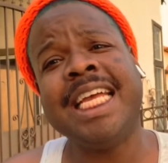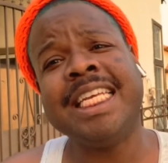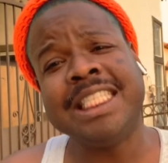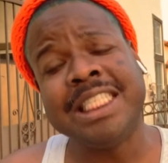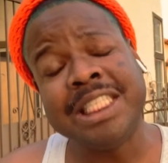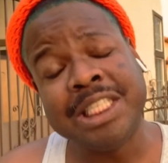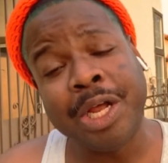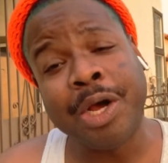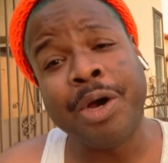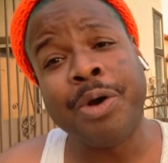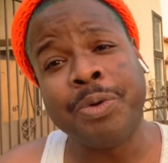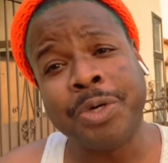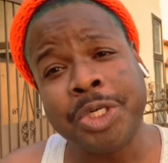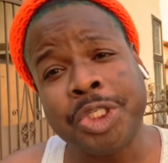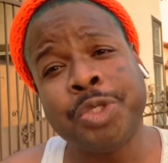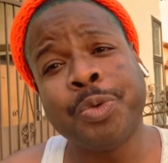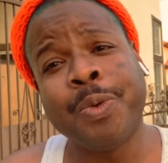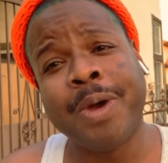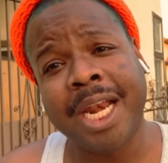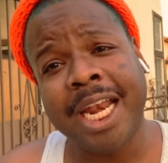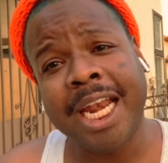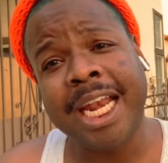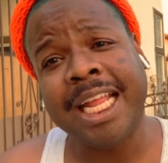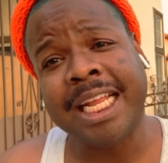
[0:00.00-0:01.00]
know which
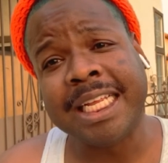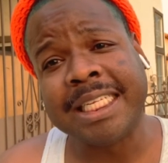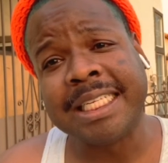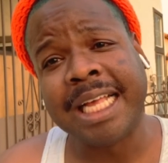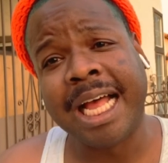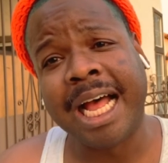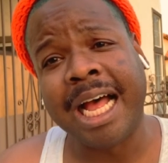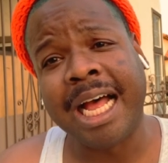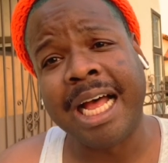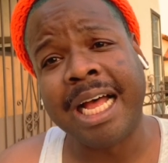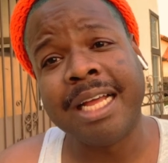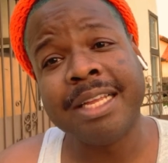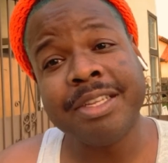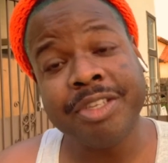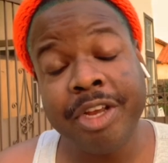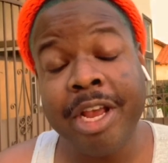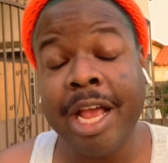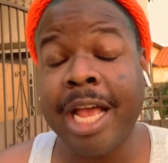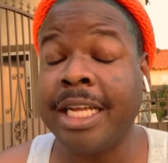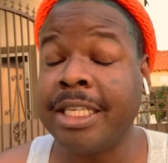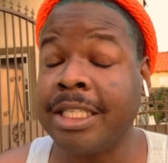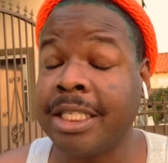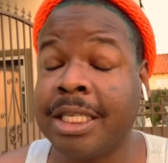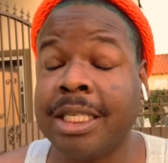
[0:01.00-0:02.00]
one it is, huh? You
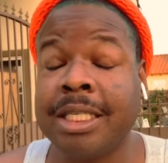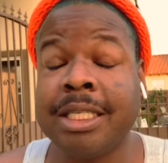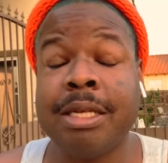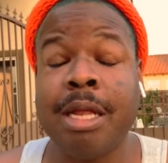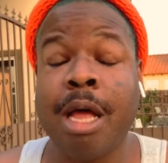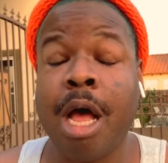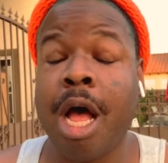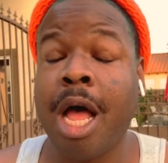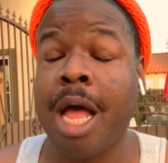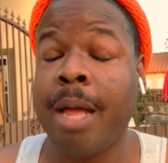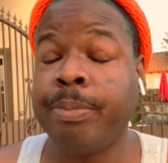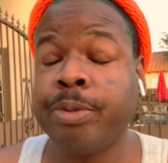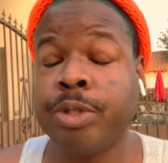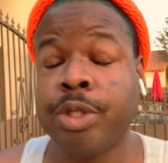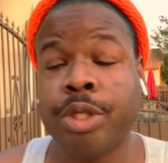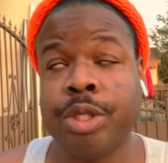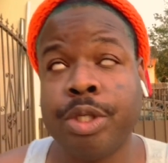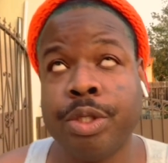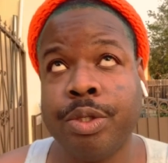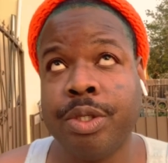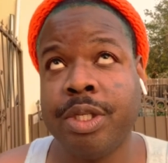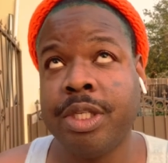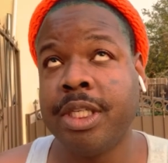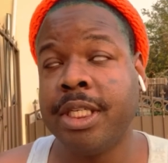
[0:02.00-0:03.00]
guys could
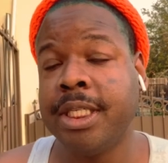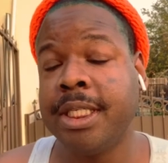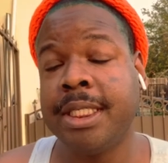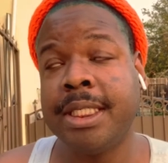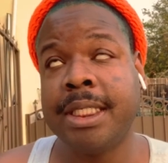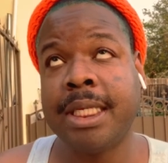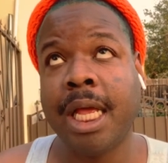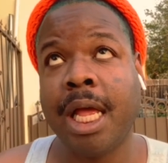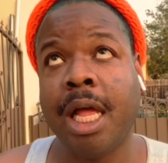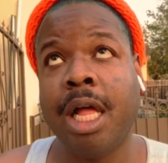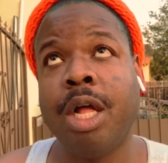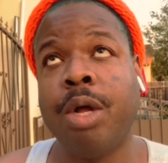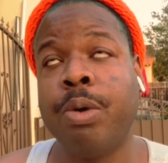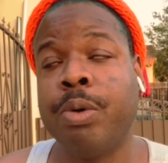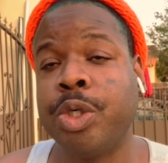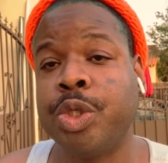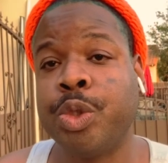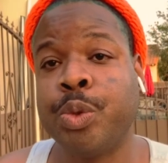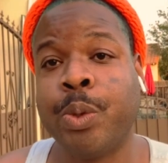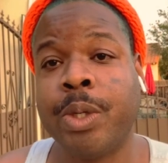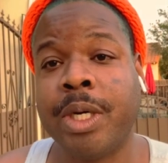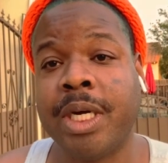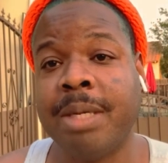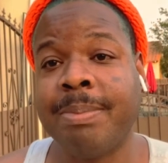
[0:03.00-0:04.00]
absolutely tell
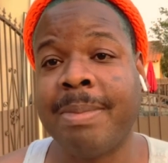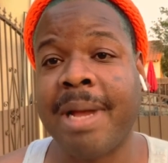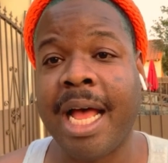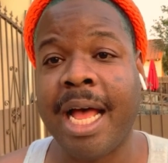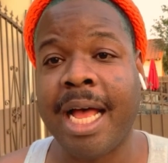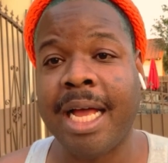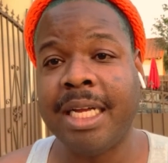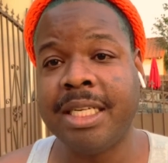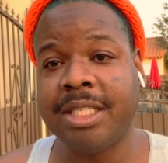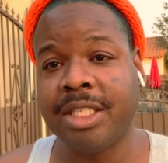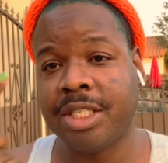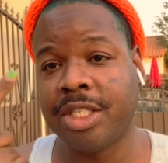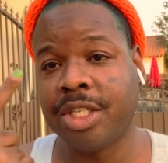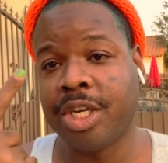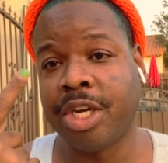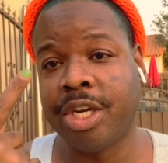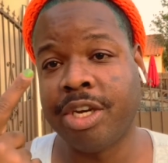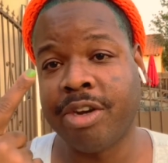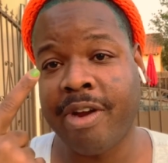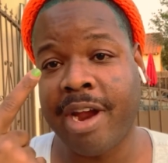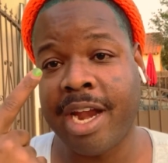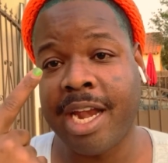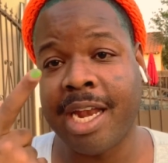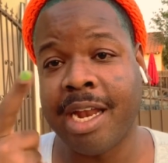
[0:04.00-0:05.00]
which one. My eyes is
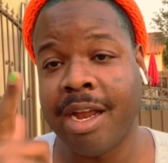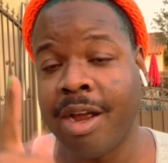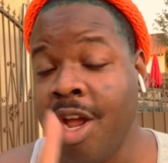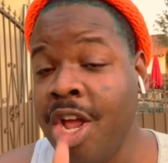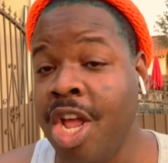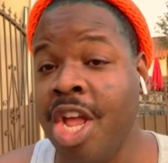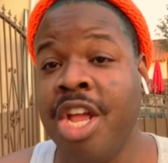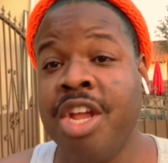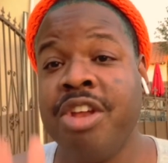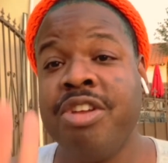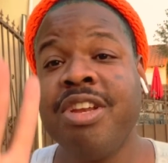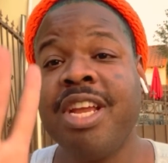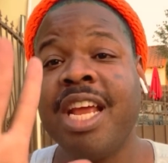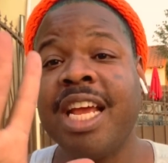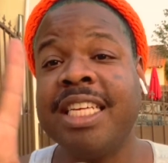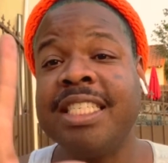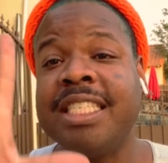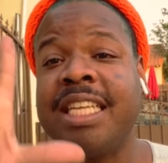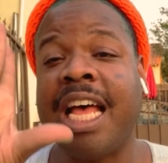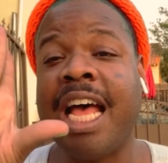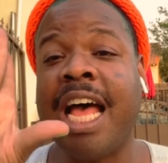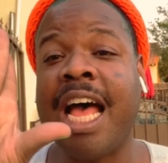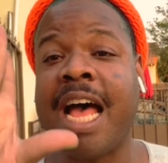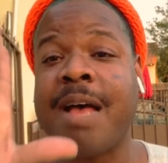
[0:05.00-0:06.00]
hurting right now. You guys
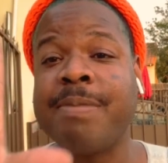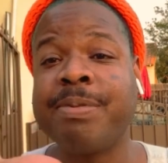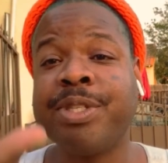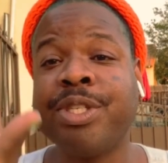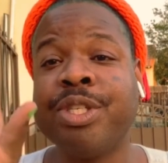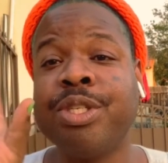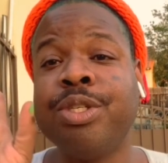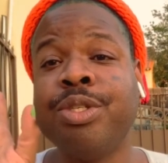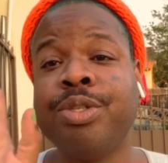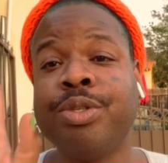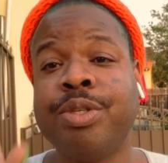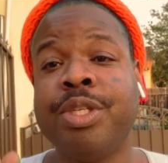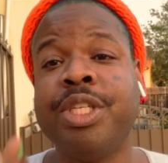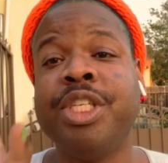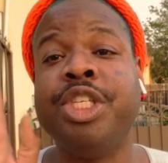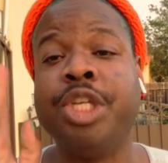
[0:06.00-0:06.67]
absolutely